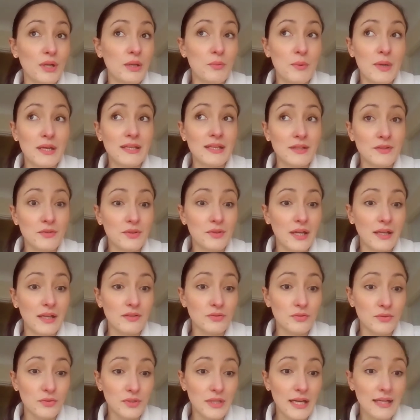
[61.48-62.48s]
way that you can
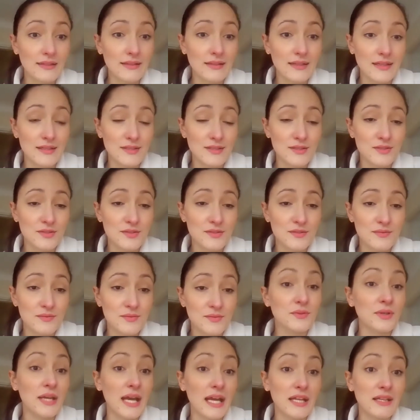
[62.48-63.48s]
do that is
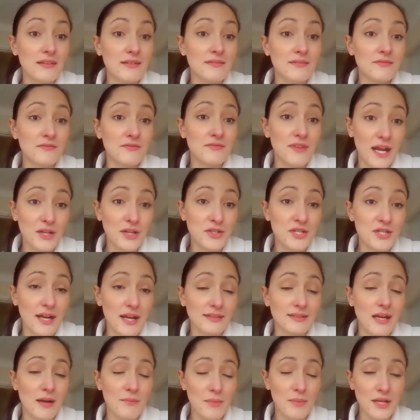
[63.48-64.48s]
to get fact
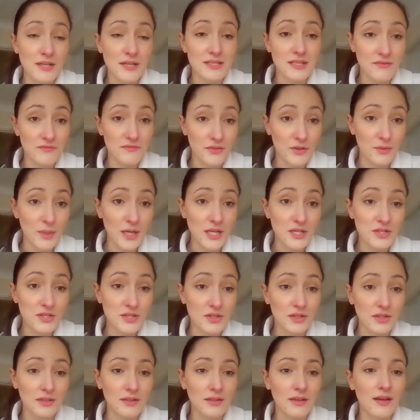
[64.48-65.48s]
checked, unbiased
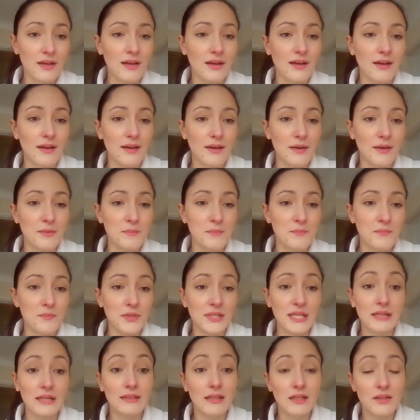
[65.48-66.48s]
information um,
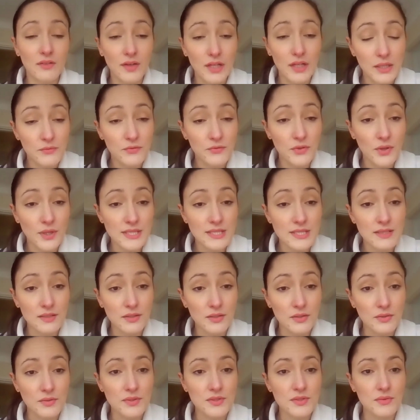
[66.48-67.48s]
without anyone influencing
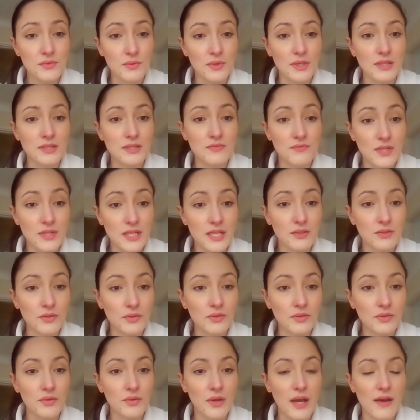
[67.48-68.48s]
you. So it's really
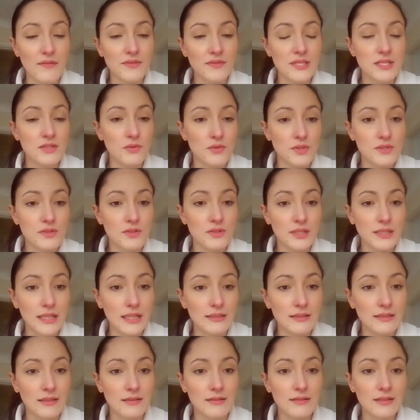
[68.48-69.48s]
good to have this
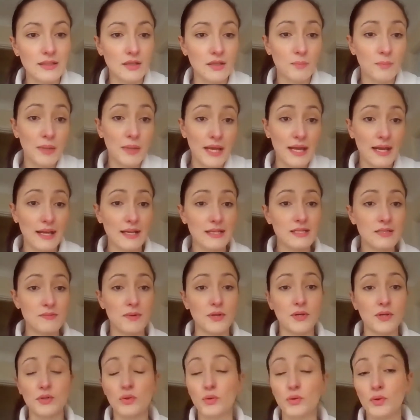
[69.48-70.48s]
consolidated in a place where
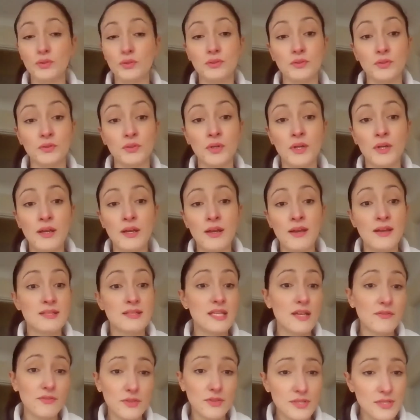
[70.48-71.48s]
you talk to
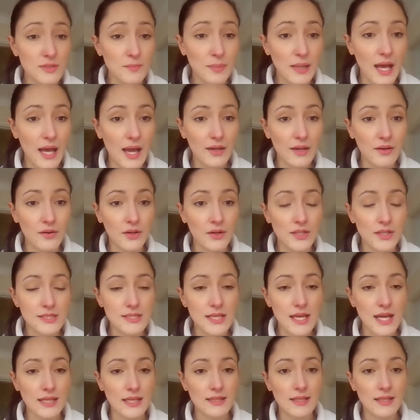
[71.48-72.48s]
several suppliers
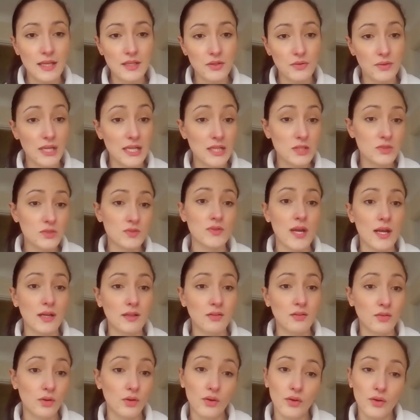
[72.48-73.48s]
and then you
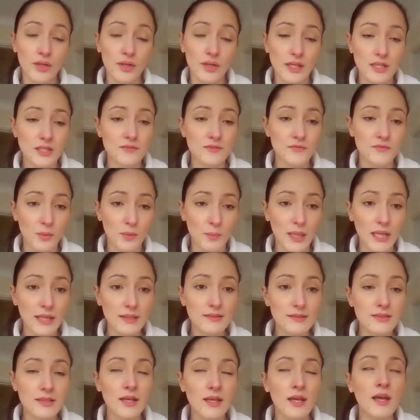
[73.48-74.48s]
extract your learnings from it.